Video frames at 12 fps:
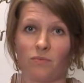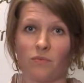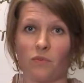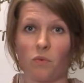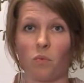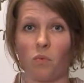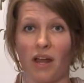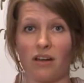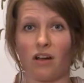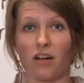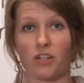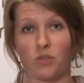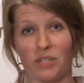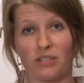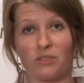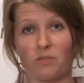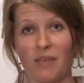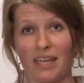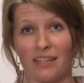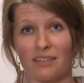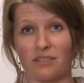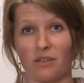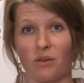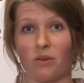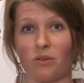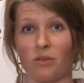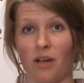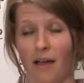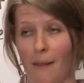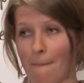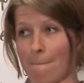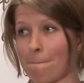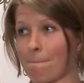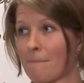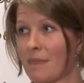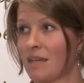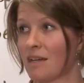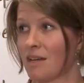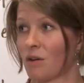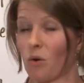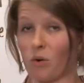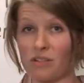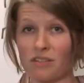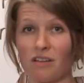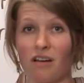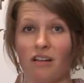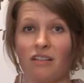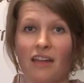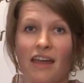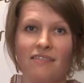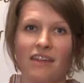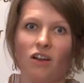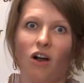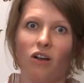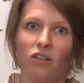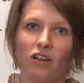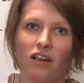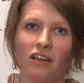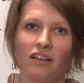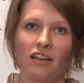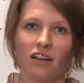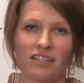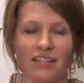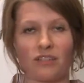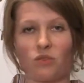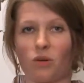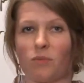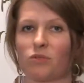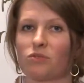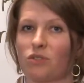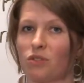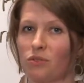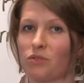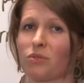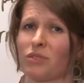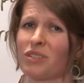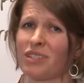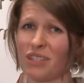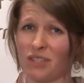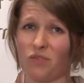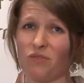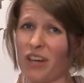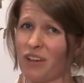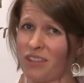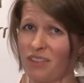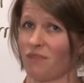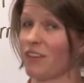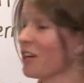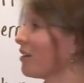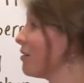what our adrenals make, so cortisol, and then all our sex hormones too. So it's very, very